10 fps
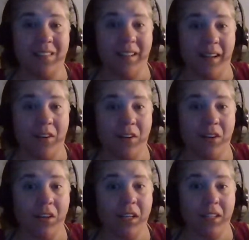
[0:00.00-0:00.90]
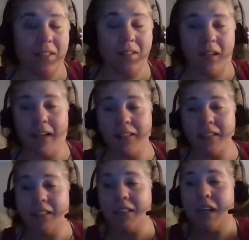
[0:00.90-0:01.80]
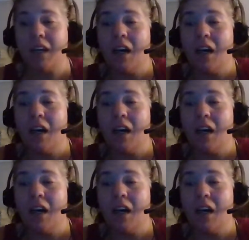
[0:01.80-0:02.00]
later in these classes.